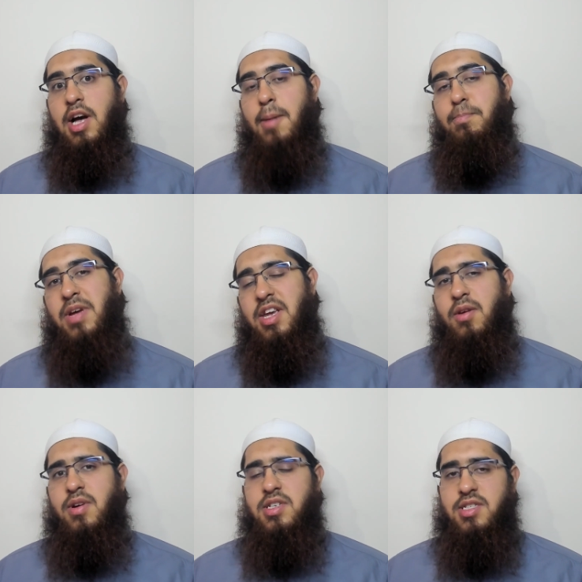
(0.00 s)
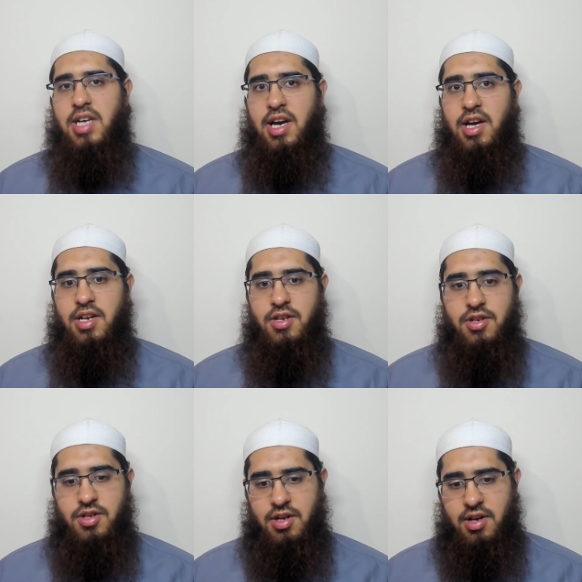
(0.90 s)
ambiguous
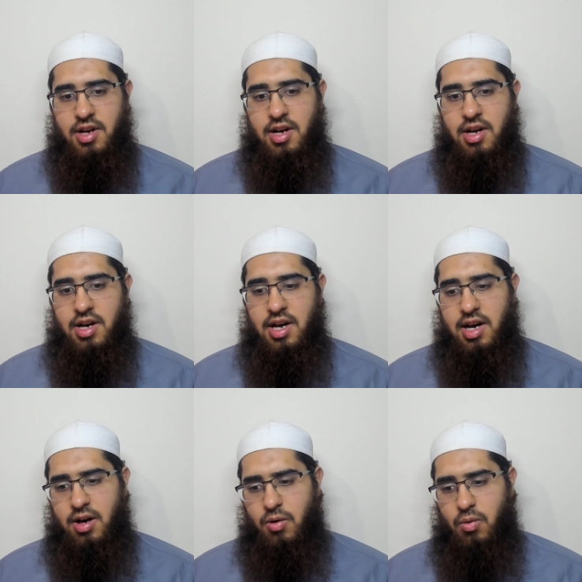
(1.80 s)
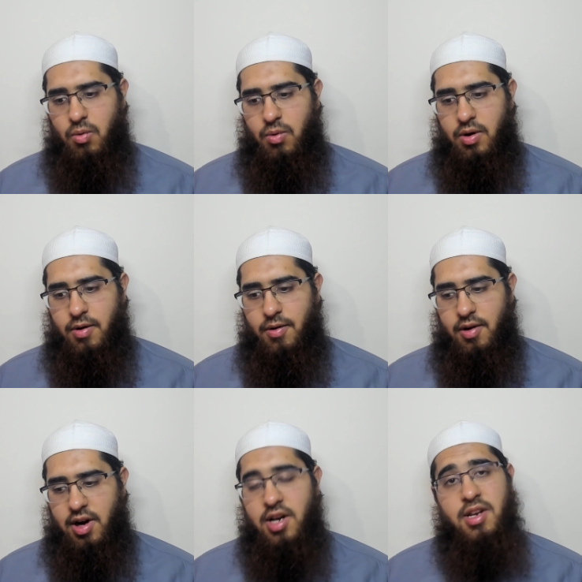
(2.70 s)
and how
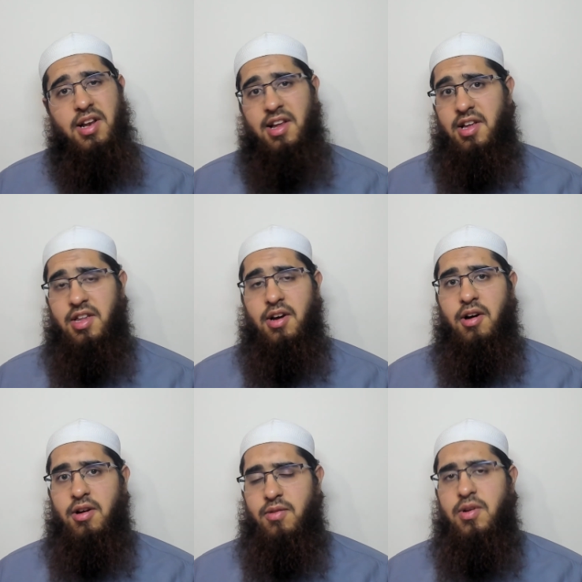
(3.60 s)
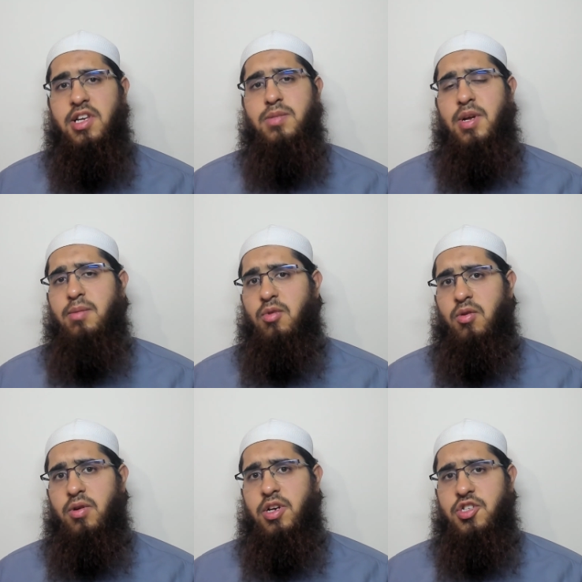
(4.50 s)
unclear they are. We'll explain
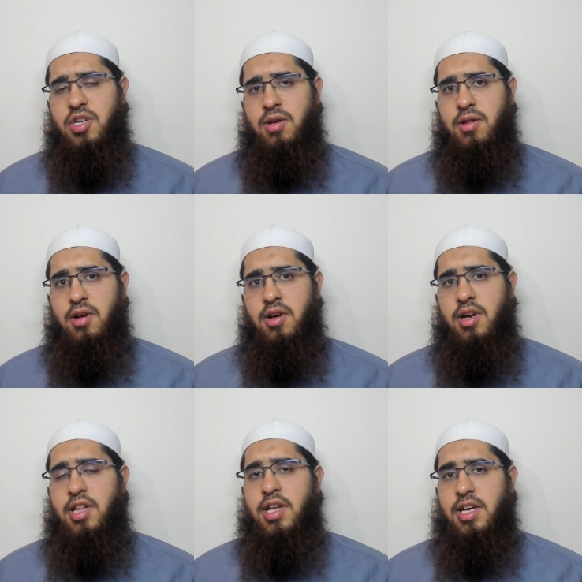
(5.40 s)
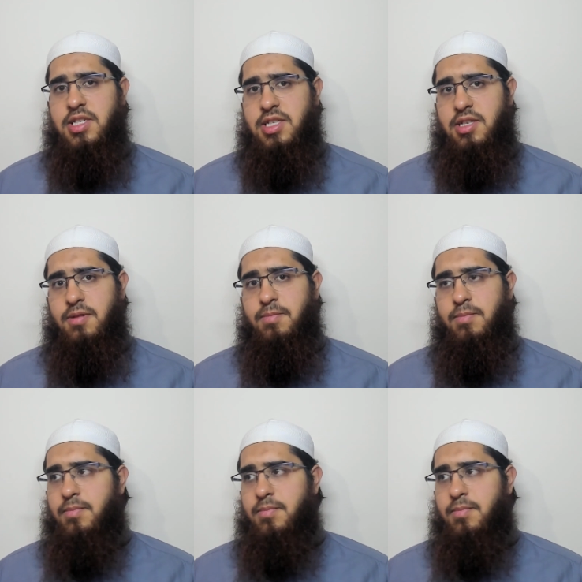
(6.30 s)
more inshallah in the next lesson.